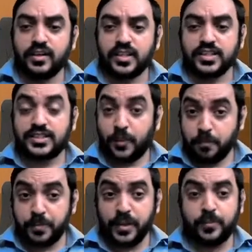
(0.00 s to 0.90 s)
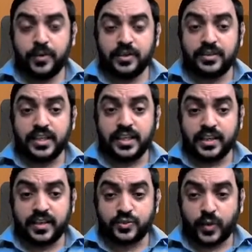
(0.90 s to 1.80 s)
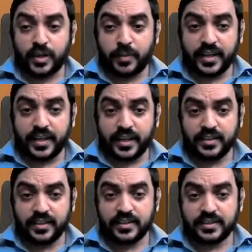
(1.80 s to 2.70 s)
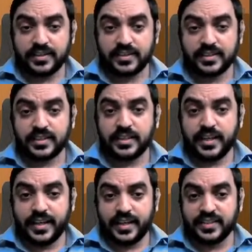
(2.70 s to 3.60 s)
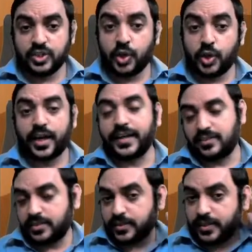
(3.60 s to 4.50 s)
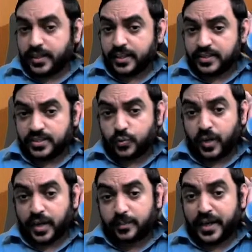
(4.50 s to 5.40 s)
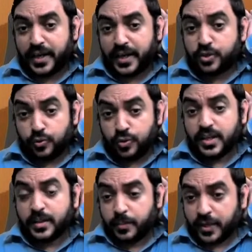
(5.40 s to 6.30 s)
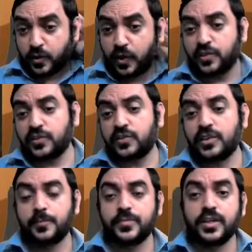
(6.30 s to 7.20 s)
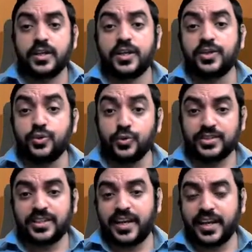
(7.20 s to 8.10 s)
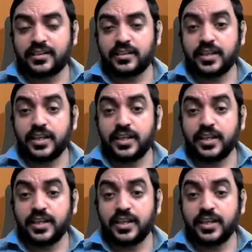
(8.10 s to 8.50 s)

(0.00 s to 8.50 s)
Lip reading: Some people think it is 1 by 10. It is not right. It is 1 by 2 because you select